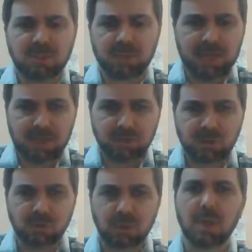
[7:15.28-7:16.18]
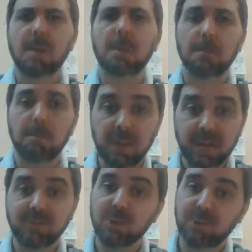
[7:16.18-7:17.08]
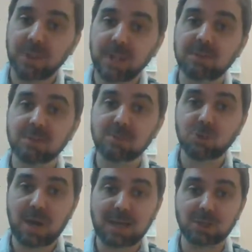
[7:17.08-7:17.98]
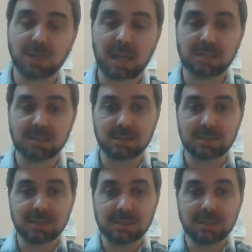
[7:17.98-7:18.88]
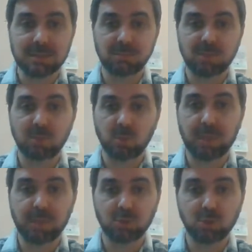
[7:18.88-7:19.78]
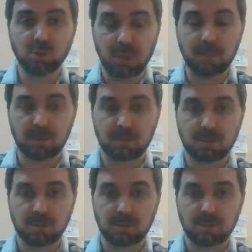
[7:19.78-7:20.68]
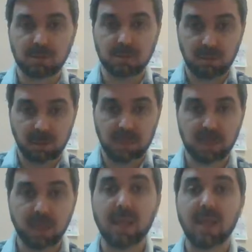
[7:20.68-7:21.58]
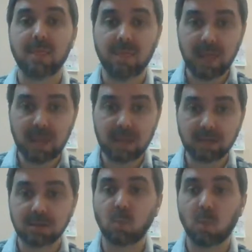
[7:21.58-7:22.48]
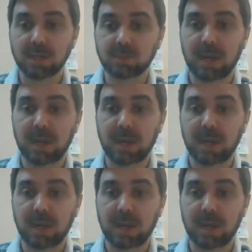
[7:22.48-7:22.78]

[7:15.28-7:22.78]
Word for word: McAndrew? But if you think of subtraction as the distance between two numbers, okay, then watch what